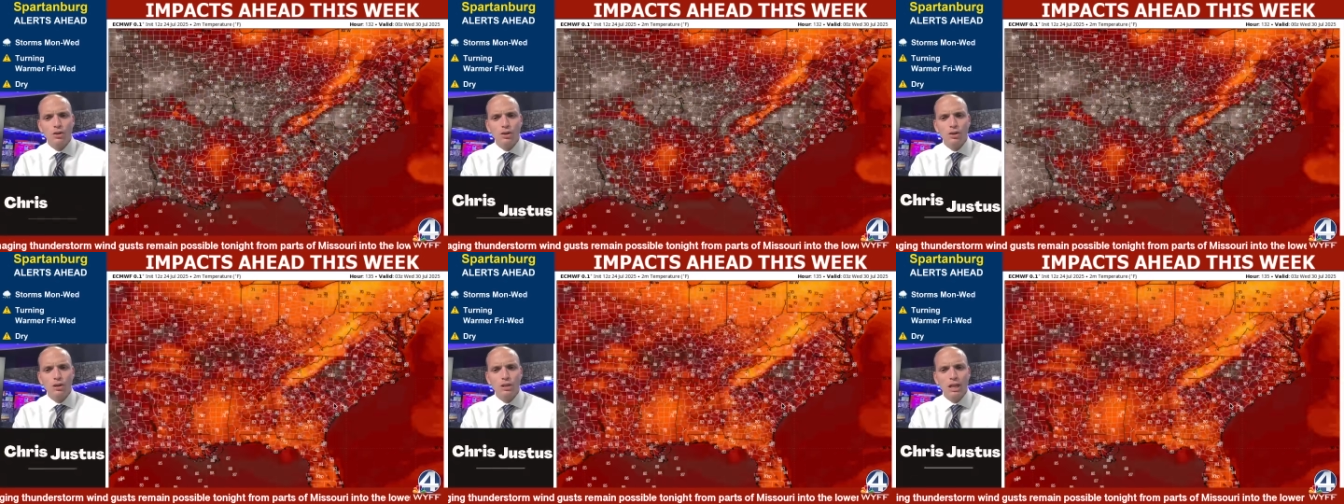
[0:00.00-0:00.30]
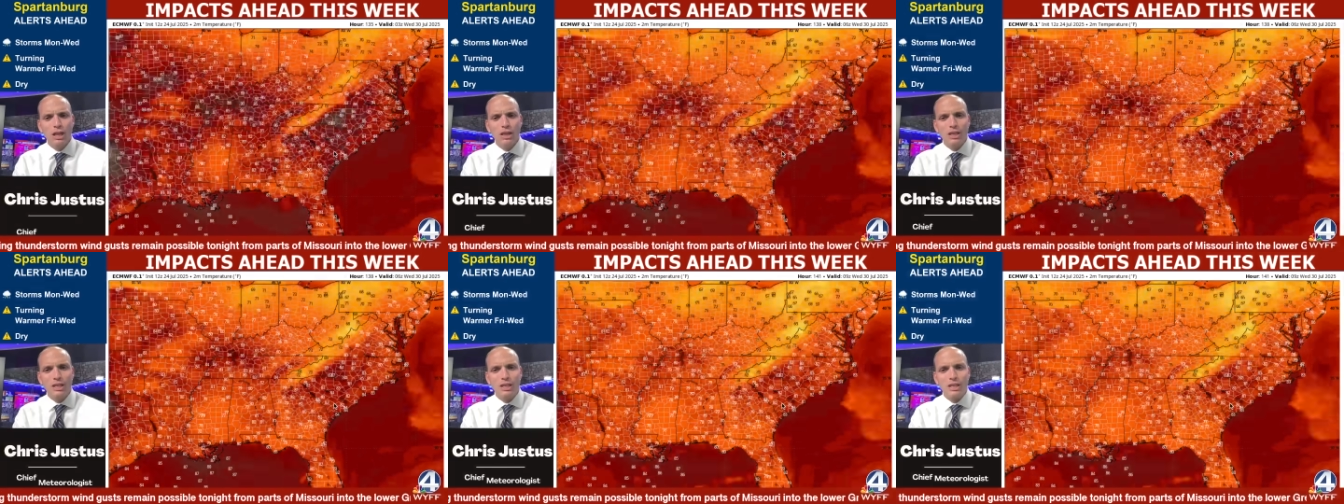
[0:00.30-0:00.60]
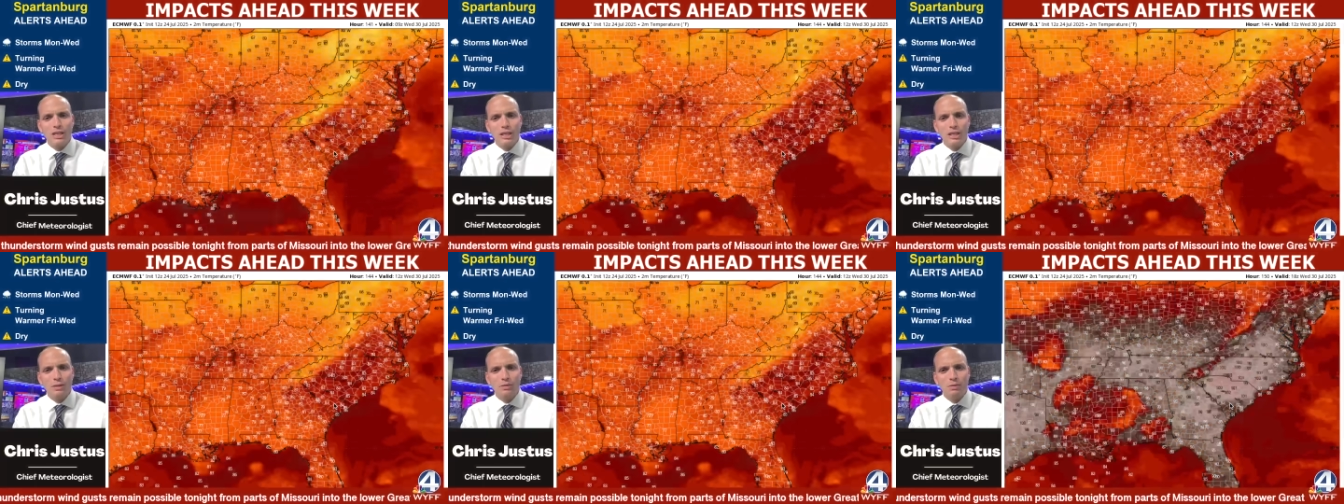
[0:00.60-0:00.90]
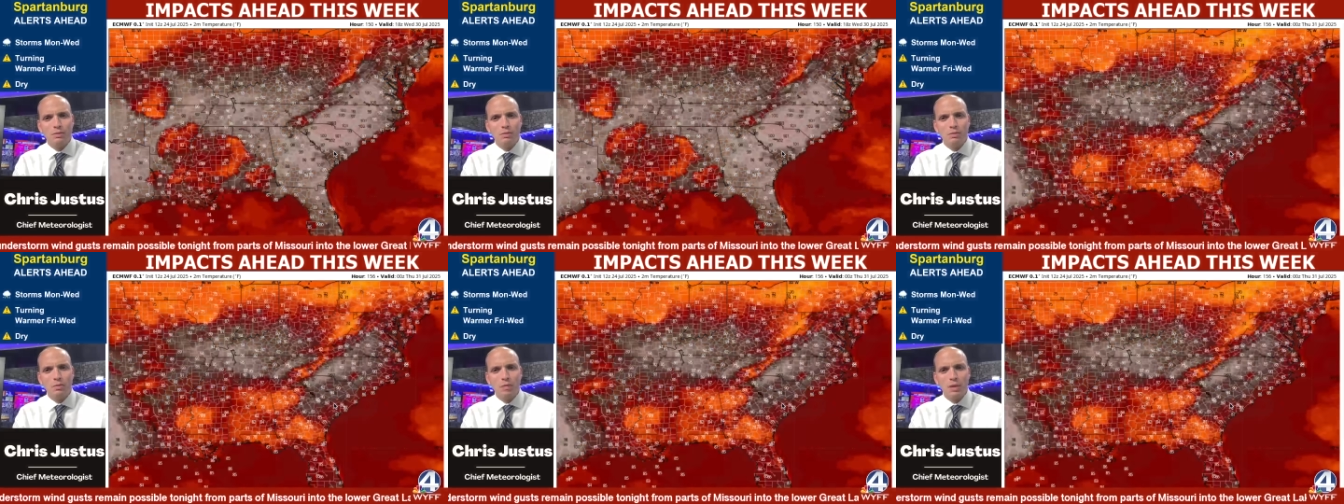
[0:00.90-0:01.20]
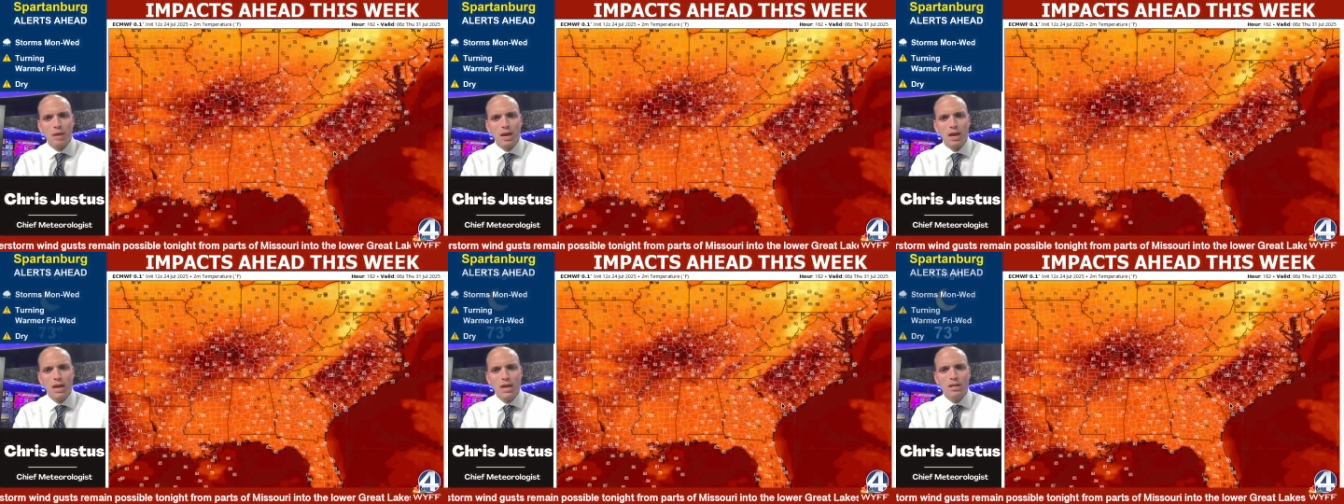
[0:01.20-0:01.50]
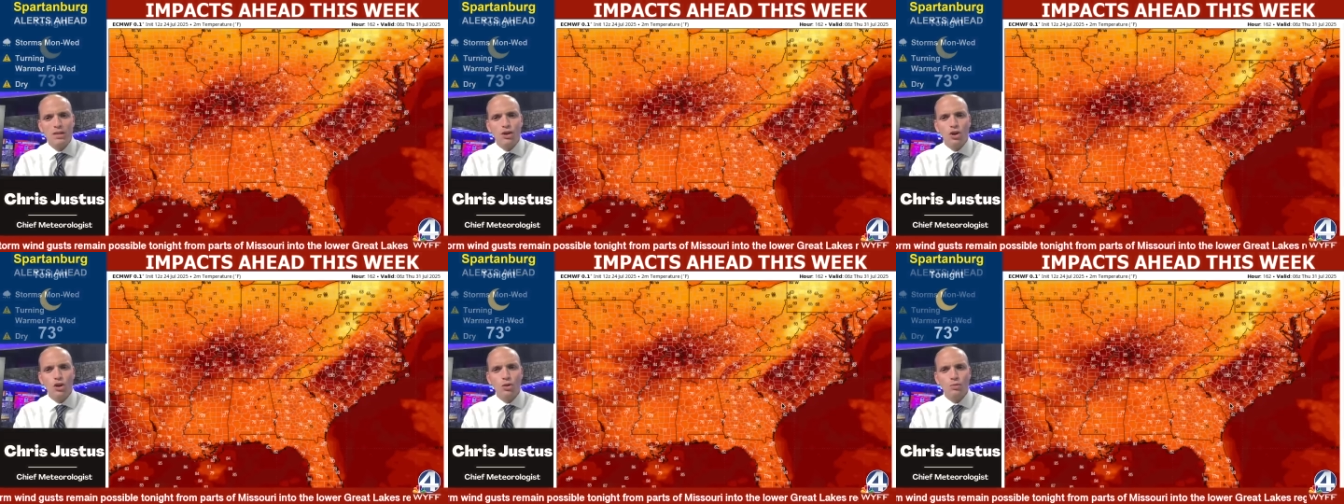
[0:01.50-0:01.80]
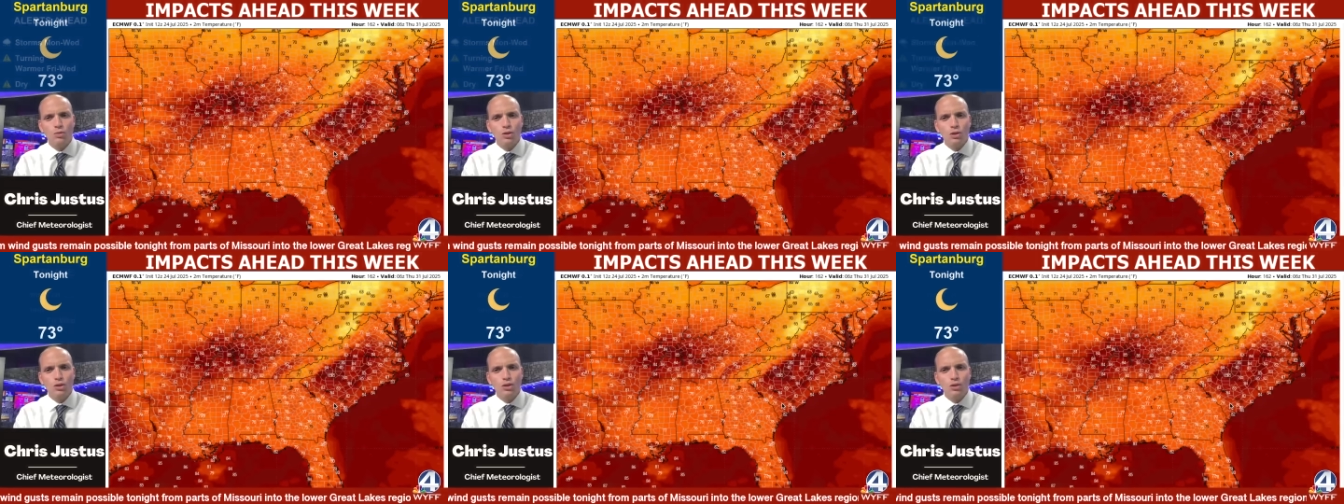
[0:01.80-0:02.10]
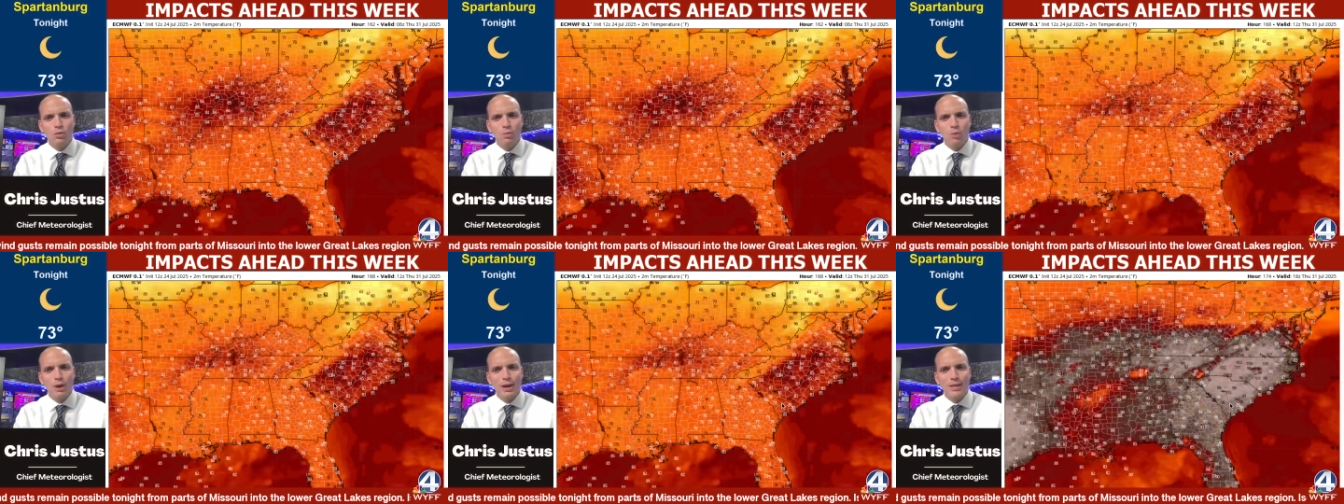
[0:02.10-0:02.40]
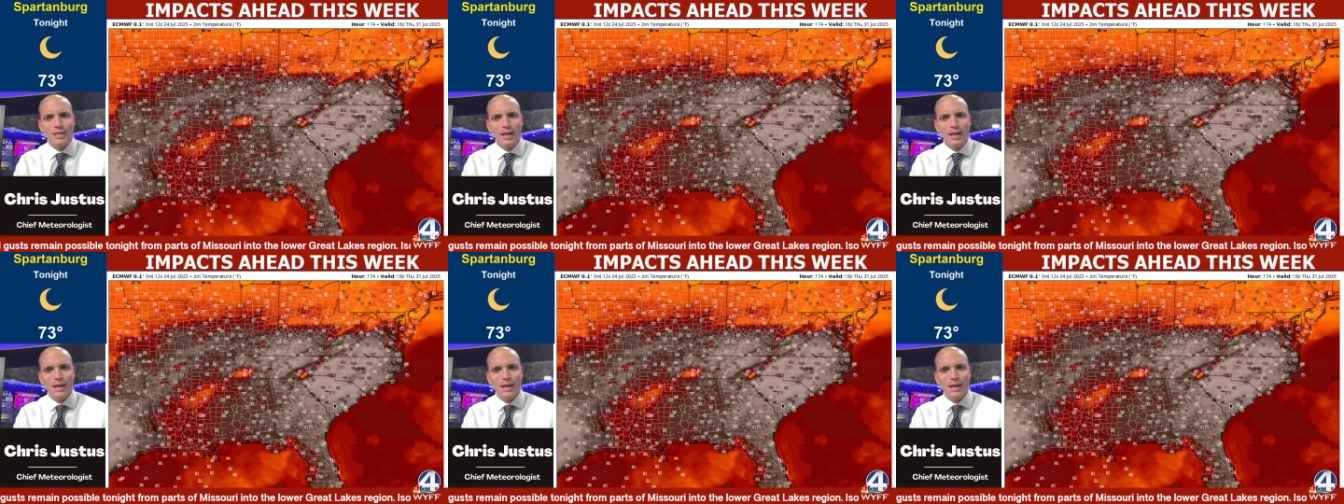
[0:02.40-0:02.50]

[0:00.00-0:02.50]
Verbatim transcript: Looks like this heat dome starts to break